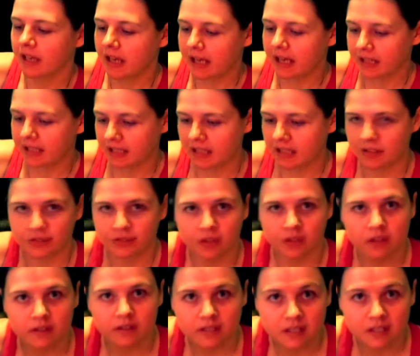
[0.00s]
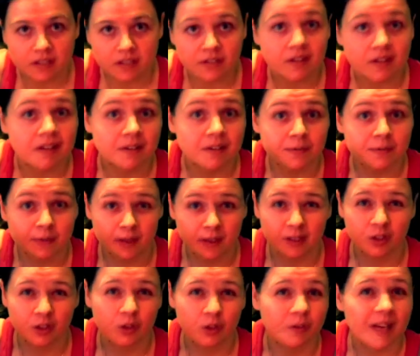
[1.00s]
and then I saw these and I fell in
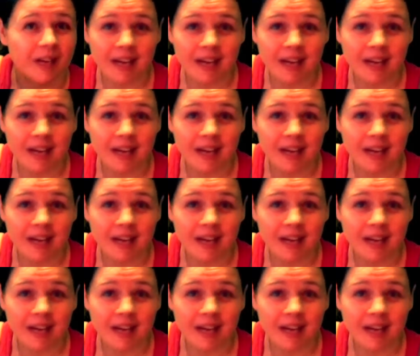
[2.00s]
love.